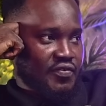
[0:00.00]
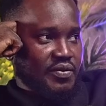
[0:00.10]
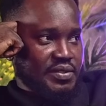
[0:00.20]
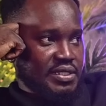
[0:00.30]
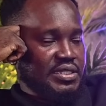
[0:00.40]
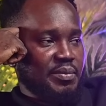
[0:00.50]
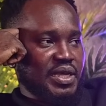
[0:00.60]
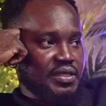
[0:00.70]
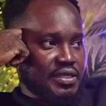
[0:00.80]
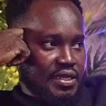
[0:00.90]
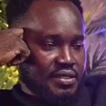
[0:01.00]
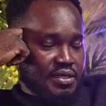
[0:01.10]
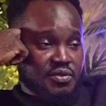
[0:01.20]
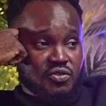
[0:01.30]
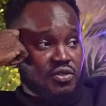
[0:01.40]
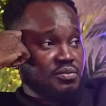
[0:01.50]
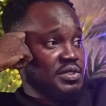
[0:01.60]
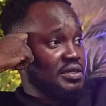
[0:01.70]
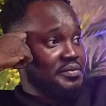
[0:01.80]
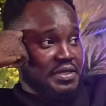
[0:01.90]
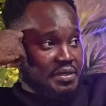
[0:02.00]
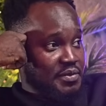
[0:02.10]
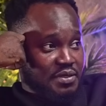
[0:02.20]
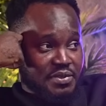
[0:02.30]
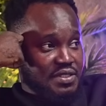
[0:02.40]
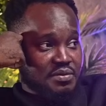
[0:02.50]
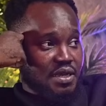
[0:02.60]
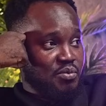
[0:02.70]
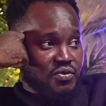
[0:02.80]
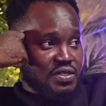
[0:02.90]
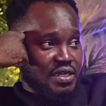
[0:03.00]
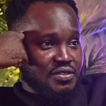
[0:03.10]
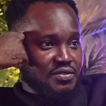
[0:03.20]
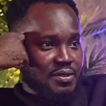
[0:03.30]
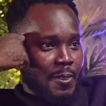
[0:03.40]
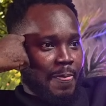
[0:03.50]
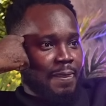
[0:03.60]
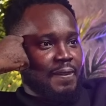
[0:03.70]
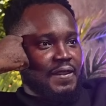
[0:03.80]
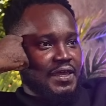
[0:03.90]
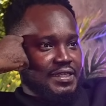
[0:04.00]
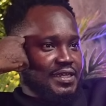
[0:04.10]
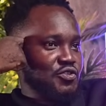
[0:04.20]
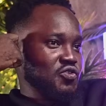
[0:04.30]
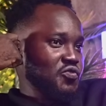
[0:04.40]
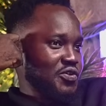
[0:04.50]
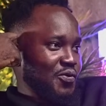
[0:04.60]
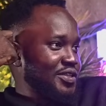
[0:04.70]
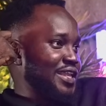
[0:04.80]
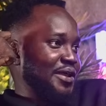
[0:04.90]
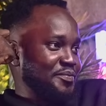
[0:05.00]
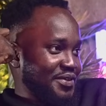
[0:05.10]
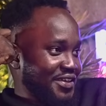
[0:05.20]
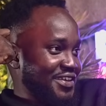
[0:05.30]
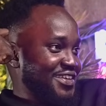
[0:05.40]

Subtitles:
Not from say tie bent. I'm so George me apologize you. And I George quick got type it.